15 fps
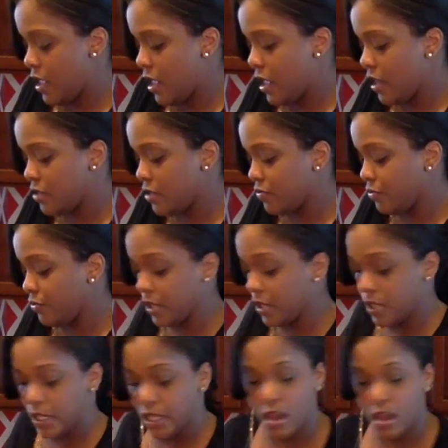and it's
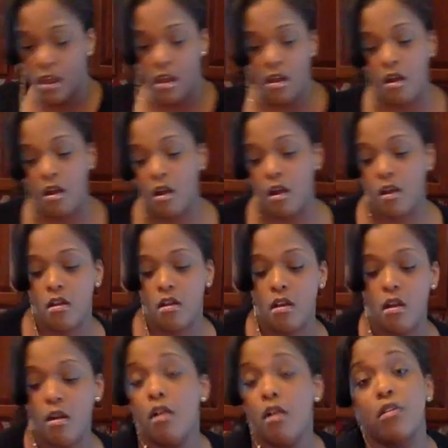really
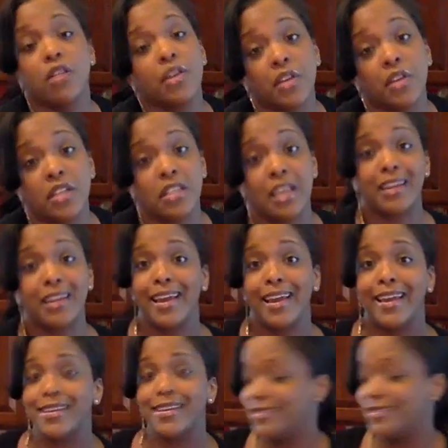only going to take like